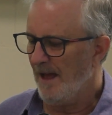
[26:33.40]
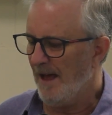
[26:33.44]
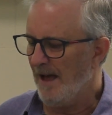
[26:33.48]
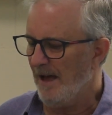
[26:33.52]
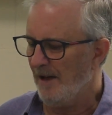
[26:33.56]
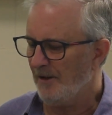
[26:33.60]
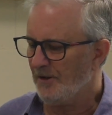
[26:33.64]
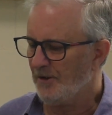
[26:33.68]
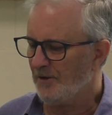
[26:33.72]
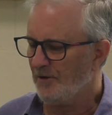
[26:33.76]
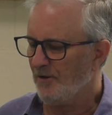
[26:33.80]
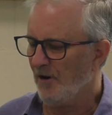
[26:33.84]

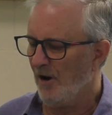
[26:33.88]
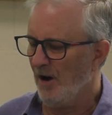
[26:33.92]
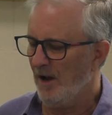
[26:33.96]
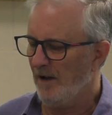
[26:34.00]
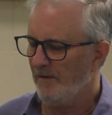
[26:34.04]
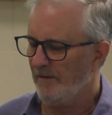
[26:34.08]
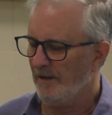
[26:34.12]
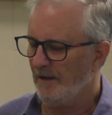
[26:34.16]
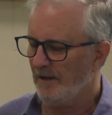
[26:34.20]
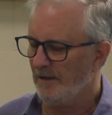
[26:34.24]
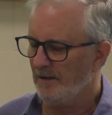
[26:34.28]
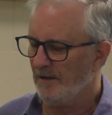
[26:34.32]
Our
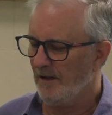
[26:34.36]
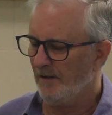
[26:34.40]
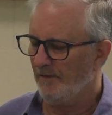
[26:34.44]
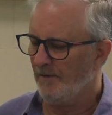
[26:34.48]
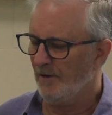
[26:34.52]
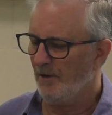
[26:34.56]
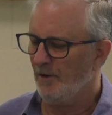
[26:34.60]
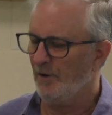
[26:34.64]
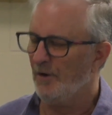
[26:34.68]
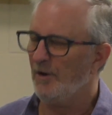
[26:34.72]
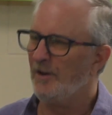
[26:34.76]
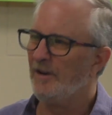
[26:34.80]
strivings
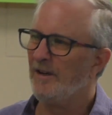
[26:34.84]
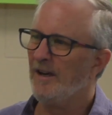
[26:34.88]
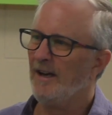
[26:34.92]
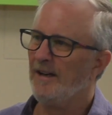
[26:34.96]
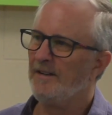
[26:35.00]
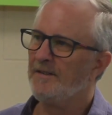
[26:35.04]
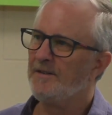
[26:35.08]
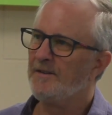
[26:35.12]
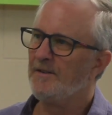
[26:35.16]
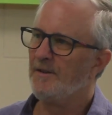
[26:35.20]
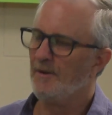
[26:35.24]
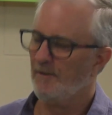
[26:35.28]
have earned
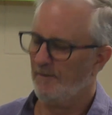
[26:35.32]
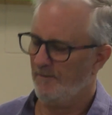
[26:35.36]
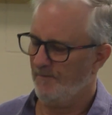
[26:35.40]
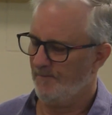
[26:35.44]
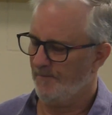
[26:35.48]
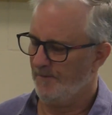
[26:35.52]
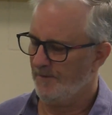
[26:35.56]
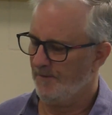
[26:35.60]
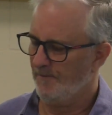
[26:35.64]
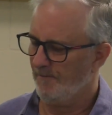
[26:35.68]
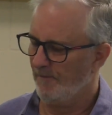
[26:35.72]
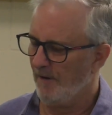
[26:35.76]
us the
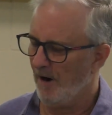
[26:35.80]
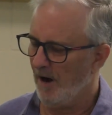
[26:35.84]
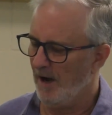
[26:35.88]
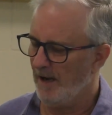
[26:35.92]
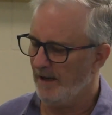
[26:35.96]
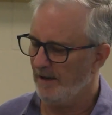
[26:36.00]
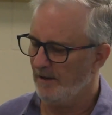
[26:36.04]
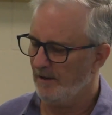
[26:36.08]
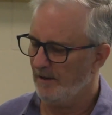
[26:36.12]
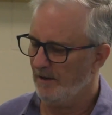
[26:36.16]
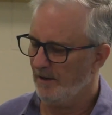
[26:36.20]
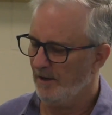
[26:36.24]

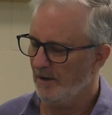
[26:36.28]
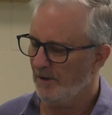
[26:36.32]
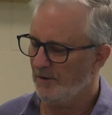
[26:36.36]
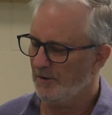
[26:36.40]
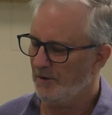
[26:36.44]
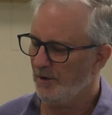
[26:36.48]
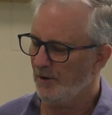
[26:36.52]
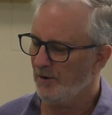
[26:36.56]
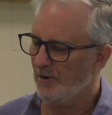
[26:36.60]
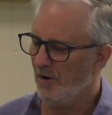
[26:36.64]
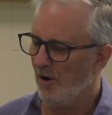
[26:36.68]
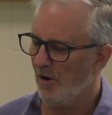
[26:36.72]
right
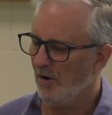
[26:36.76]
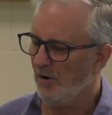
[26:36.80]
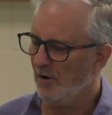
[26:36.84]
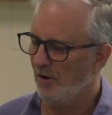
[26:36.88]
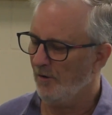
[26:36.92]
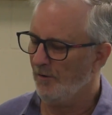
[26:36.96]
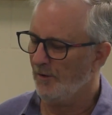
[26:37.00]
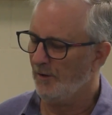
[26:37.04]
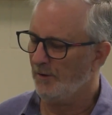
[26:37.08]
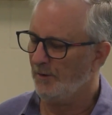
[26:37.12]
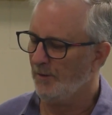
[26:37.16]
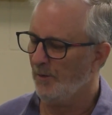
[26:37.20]
to knock
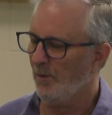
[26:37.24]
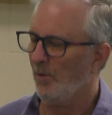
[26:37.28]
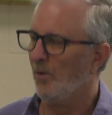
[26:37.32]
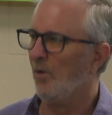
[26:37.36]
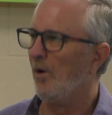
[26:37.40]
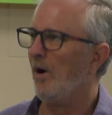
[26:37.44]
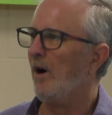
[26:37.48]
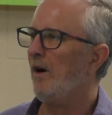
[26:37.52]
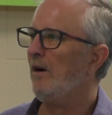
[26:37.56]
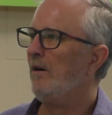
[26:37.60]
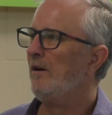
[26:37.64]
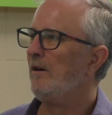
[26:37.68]
on the
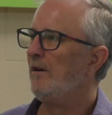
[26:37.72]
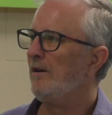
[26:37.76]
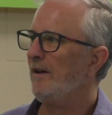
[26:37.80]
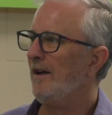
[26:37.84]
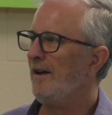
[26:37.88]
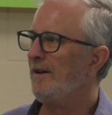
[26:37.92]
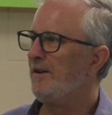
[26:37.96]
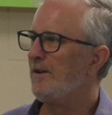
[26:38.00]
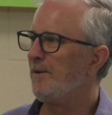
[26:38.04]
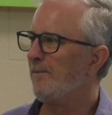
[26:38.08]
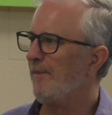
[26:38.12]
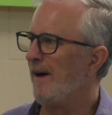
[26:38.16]
door
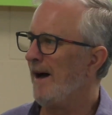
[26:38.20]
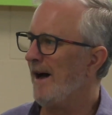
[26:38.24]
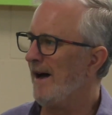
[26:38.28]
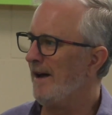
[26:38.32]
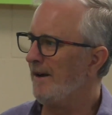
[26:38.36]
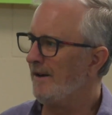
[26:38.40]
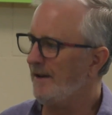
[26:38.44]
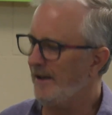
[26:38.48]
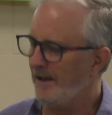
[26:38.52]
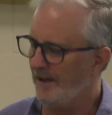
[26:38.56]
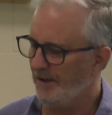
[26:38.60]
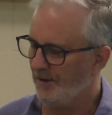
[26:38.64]
and
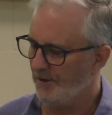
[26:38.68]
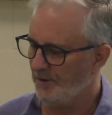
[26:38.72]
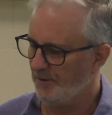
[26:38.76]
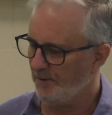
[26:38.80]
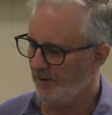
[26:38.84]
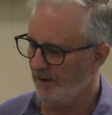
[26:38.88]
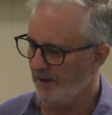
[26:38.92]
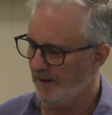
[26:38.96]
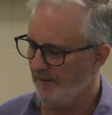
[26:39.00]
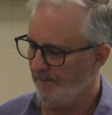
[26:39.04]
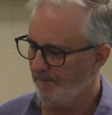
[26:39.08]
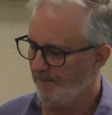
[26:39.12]
demand
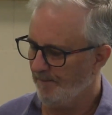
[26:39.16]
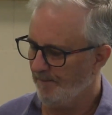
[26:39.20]
entry.